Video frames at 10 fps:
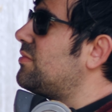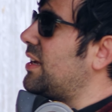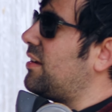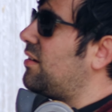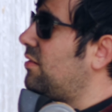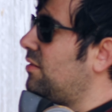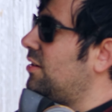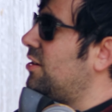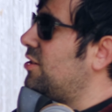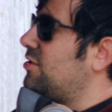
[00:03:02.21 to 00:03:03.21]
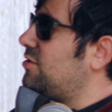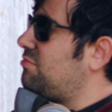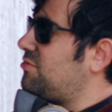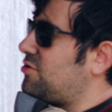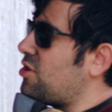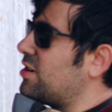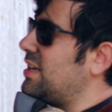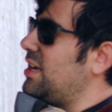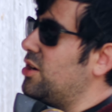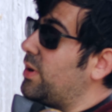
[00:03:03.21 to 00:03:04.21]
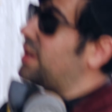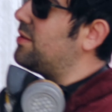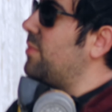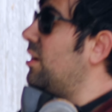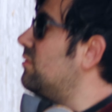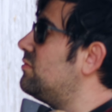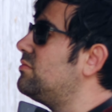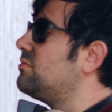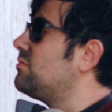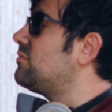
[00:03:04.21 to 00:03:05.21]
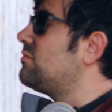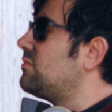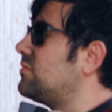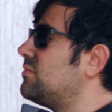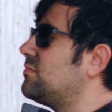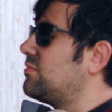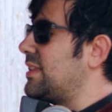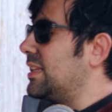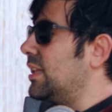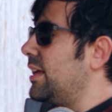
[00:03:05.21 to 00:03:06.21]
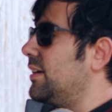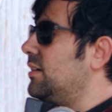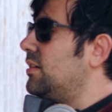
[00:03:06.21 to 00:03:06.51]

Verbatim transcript: Like starting to eat away at the metal, at the lead.